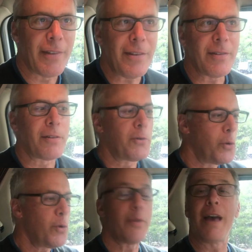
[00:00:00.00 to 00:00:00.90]
This is the
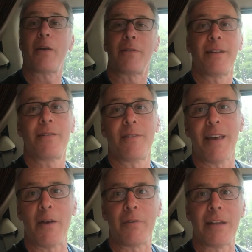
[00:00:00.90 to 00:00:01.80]
two thousand
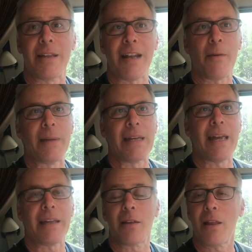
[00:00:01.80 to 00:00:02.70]
seven, and I've been
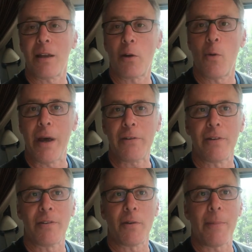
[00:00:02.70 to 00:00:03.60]
getting a lot of
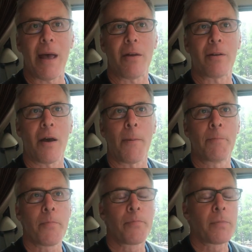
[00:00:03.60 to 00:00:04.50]
questions about um,